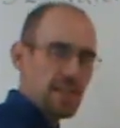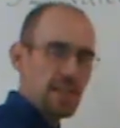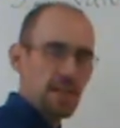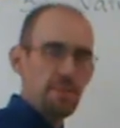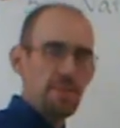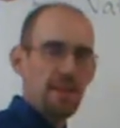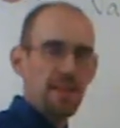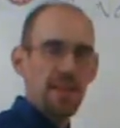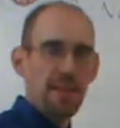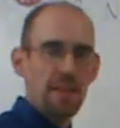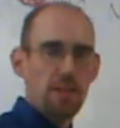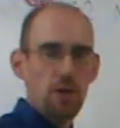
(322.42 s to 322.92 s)

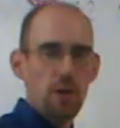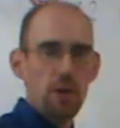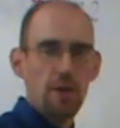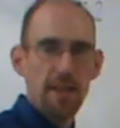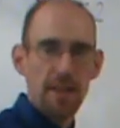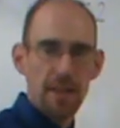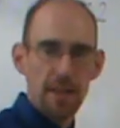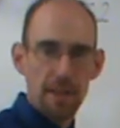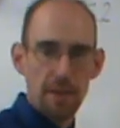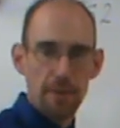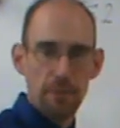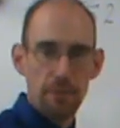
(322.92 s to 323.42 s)
something that's
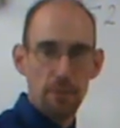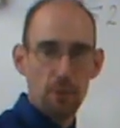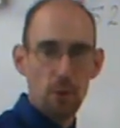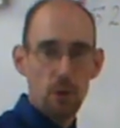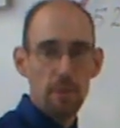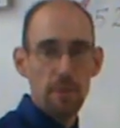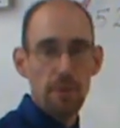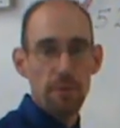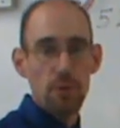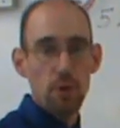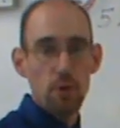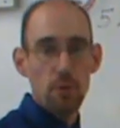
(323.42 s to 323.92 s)
already in the
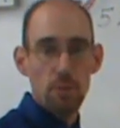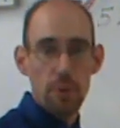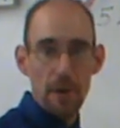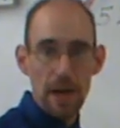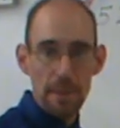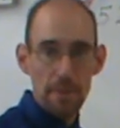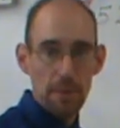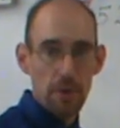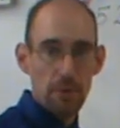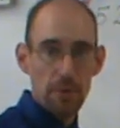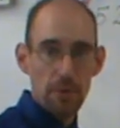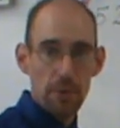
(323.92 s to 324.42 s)
form of u
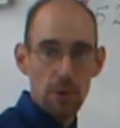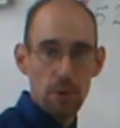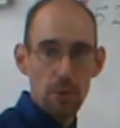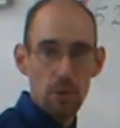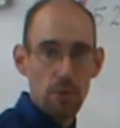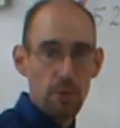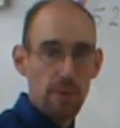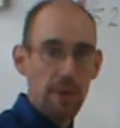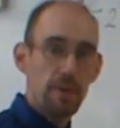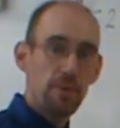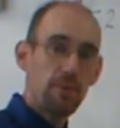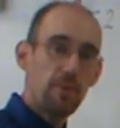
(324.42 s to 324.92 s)
prime over
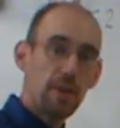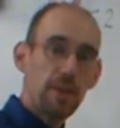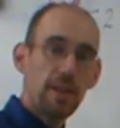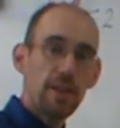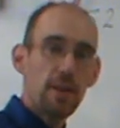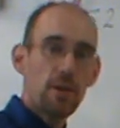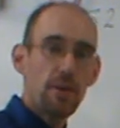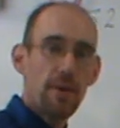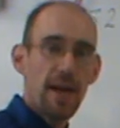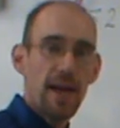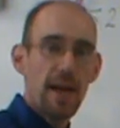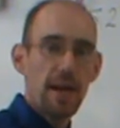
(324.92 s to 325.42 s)
u, we really
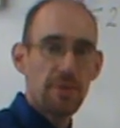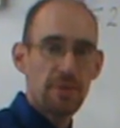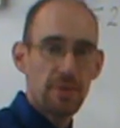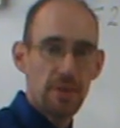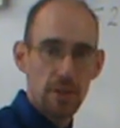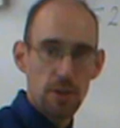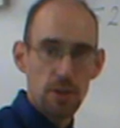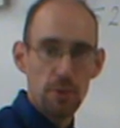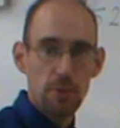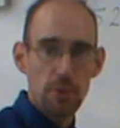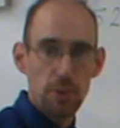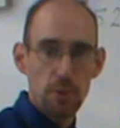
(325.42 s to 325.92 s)
don't have
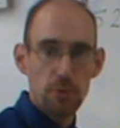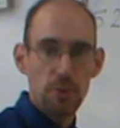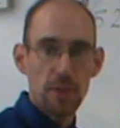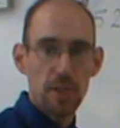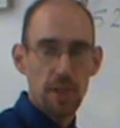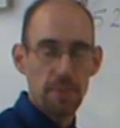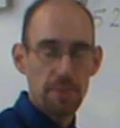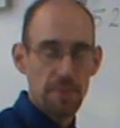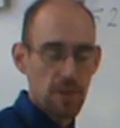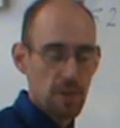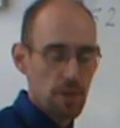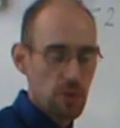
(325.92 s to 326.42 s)
to do u
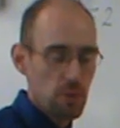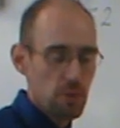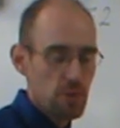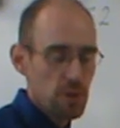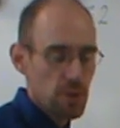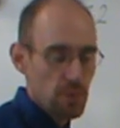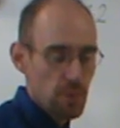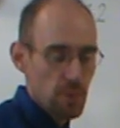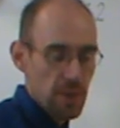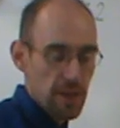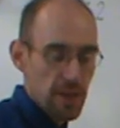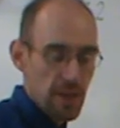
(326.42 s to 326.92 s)

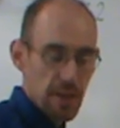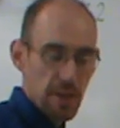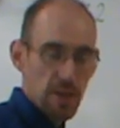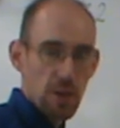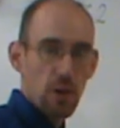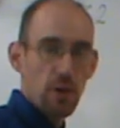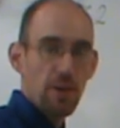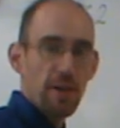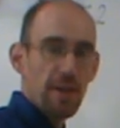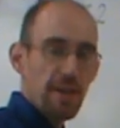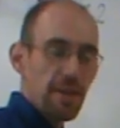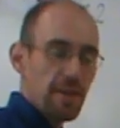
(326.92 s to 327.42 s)
substitution with it. It's
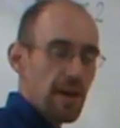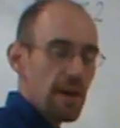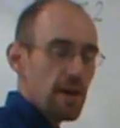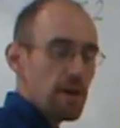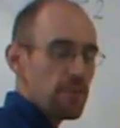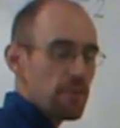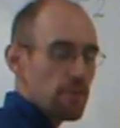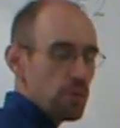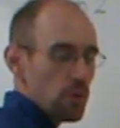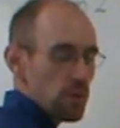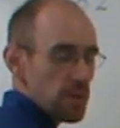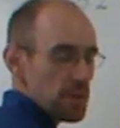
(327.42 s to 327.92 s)
already
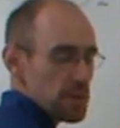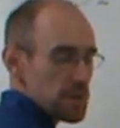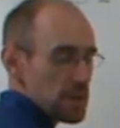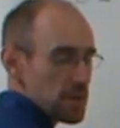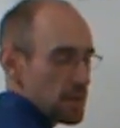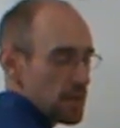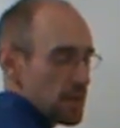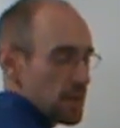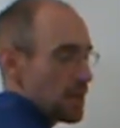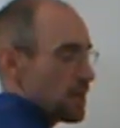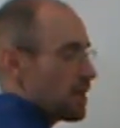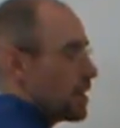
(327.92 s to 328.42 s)
there for
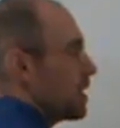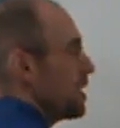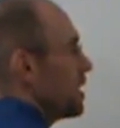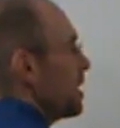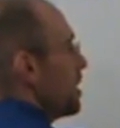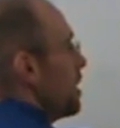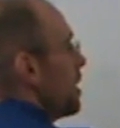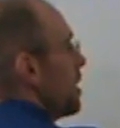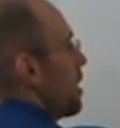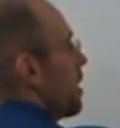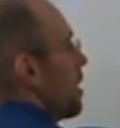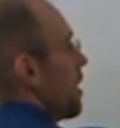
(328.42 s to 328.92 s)
us.
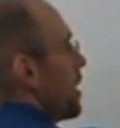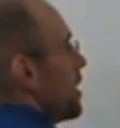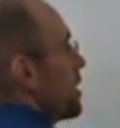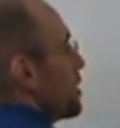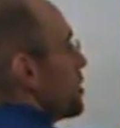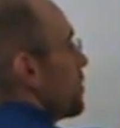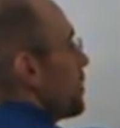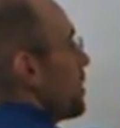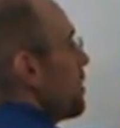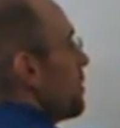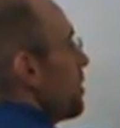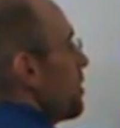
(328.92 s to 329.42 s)
All right,
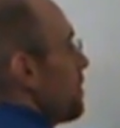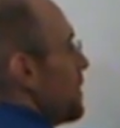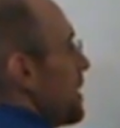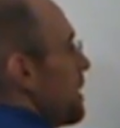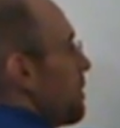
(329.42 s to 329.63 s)
so we want to